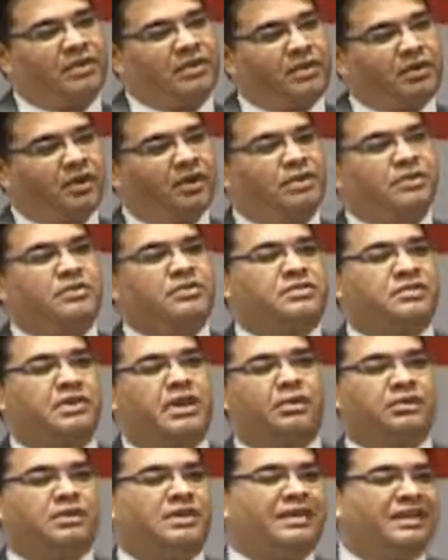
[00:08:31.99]
north to
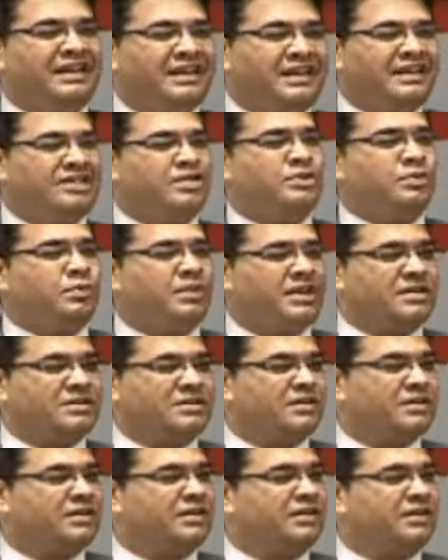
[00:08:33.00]
south, east to
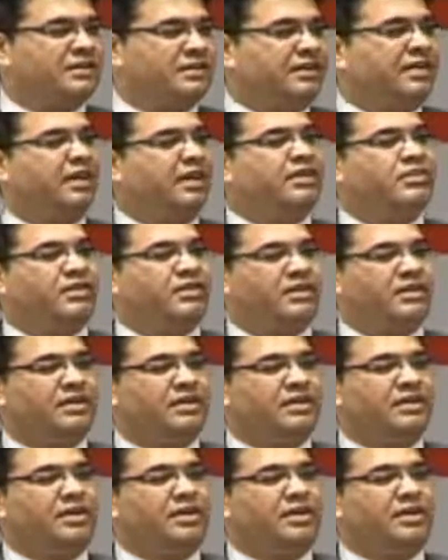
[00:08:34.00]
west in the country,